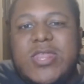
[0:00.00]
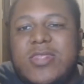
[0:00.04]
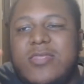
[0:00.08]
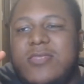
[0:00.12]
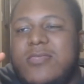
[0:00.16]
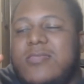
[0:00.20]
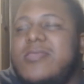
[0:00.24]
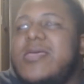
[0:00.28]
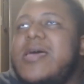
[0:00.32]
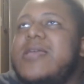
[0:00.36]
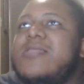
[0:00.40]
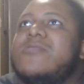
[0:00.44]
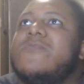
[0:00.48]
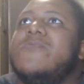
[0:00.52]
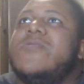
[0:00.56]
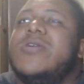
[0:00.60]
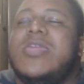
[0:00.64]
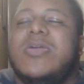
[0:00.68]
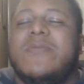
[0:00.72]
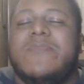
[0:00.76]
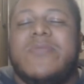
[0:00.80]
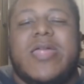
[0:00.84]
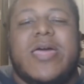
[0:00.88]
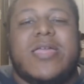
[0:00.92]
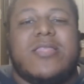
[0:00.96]
not 3D,
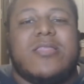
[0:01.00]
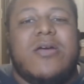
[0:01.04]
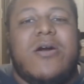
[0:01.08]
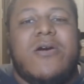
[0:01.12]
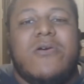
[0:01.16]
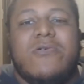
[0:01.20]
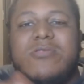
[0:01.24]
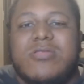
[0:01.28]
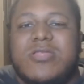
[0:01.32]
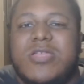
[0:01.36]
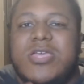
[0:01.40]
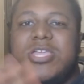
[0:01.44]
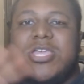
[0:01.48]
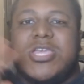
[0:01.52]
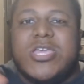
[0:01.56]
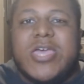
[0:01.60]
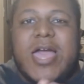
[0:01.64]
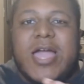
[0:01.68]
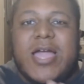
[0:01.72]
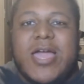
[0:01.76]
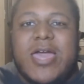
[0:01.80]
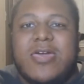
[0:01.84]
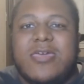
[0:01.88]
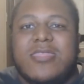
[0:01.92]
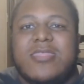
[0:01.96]
but like the whole CGI
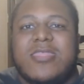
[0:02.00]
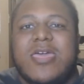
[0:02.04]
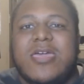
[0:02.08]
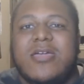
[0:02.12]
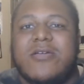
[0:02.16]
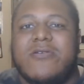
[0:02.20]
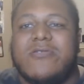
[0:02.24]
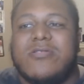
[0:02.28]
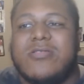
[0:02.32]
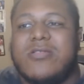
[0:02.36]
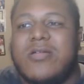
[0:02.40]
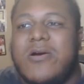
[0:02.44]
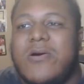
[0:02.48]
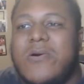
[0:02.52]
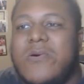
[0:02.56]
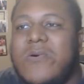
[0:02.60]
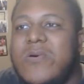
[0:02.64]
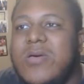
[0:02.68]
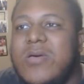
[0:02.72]
kind of thing or so.